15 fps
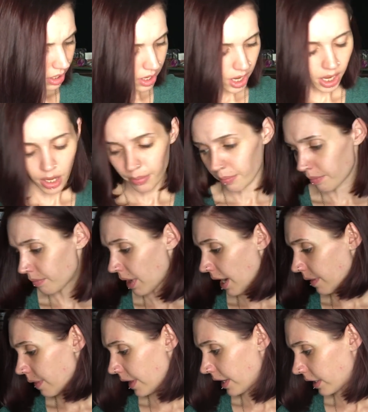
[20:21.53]

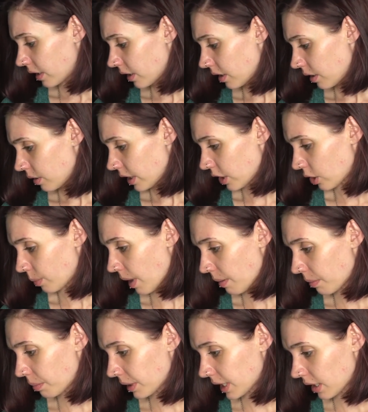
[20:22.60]
I think it'll
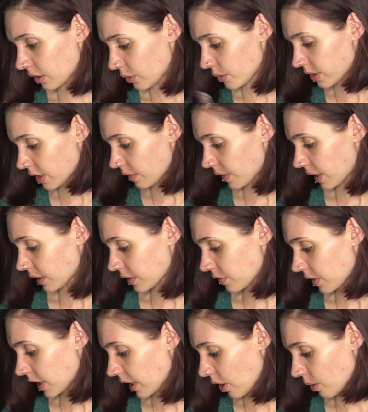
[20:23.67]
probably get used in the next
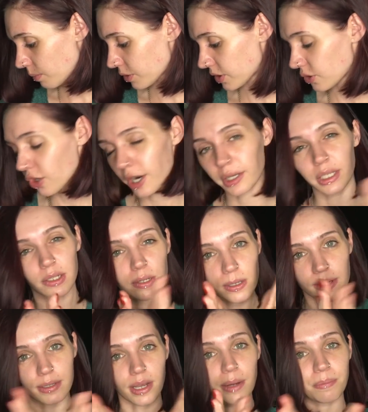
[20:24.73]
video. I'm just trying to get you
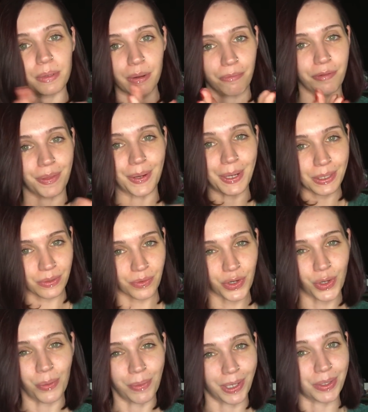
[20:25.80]
guys hyped up for the next
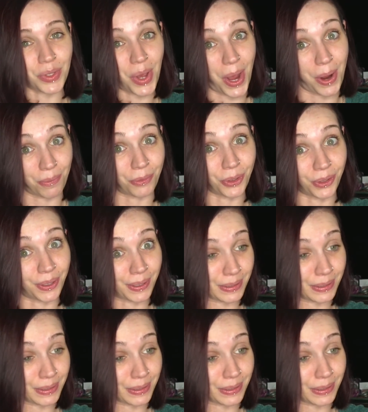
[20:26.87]
video because I'm really